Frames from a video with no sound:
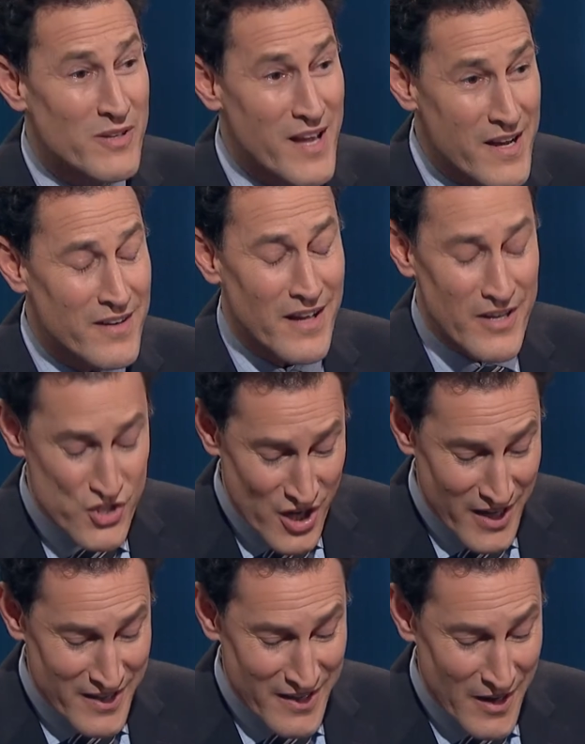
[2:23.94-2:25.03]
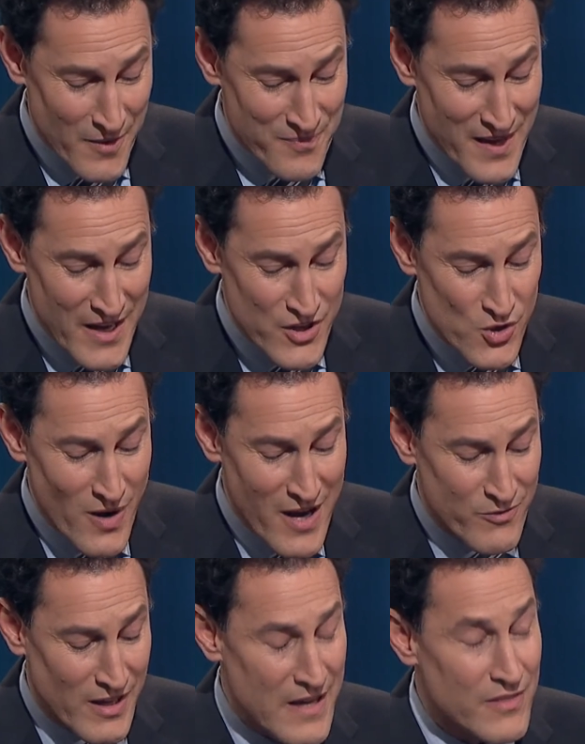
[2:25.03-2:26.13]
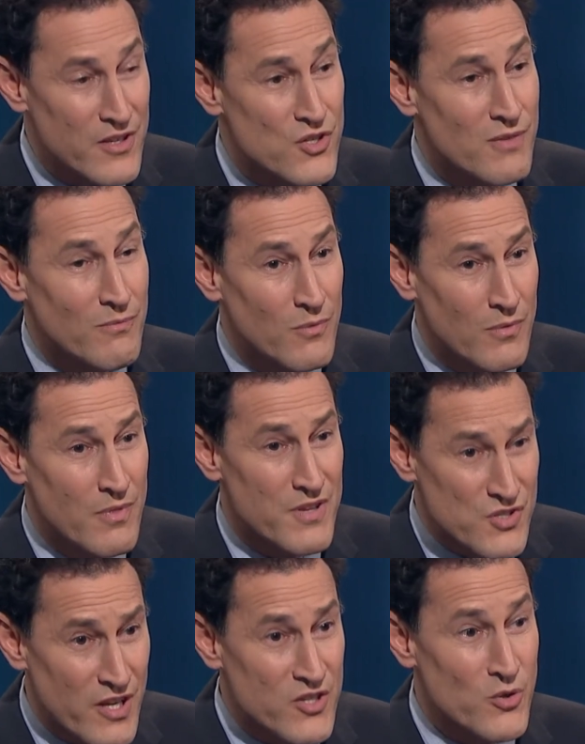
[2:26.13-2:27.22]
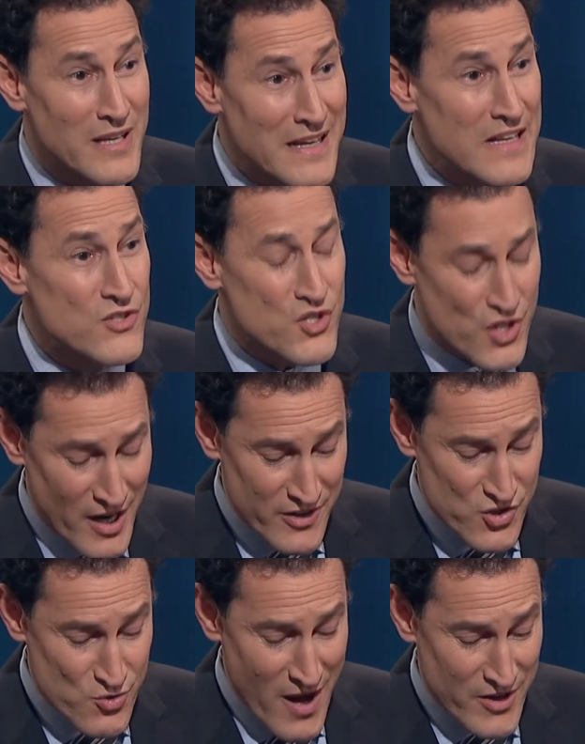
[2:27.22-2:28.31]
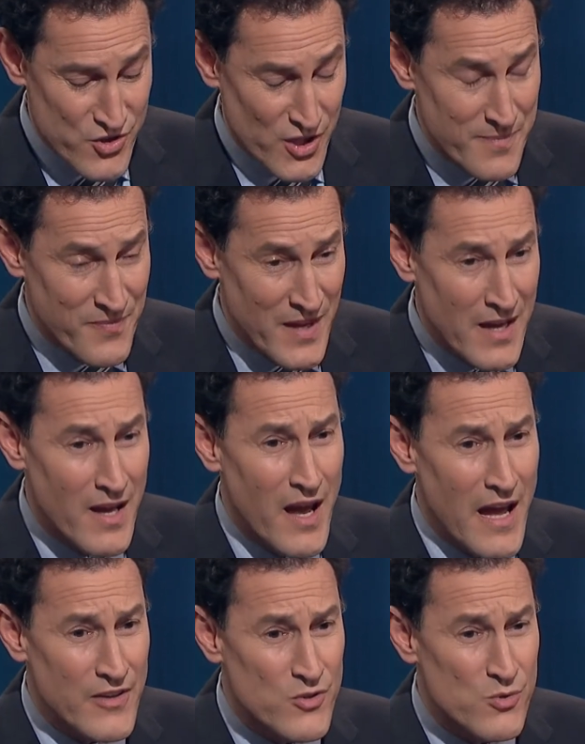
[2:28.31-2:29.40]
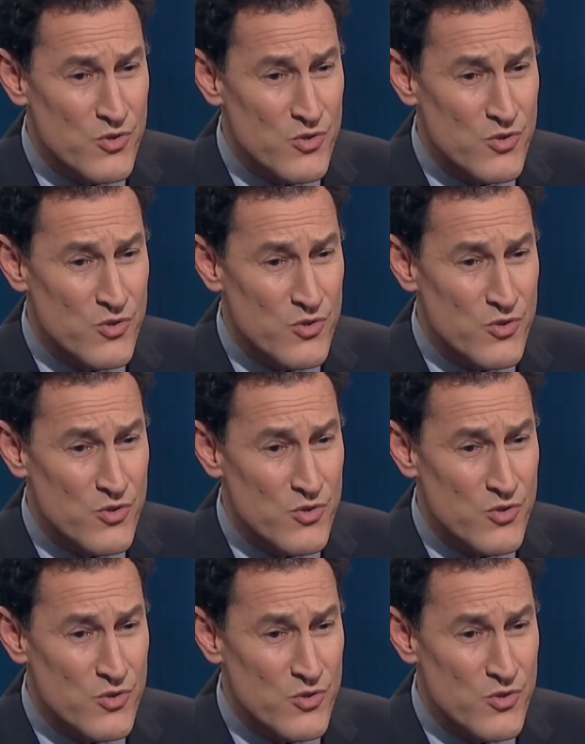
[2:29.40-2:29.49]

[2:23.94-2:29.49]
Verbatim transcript: Canada and China now. And you advocate that this country needs a China strategy. And to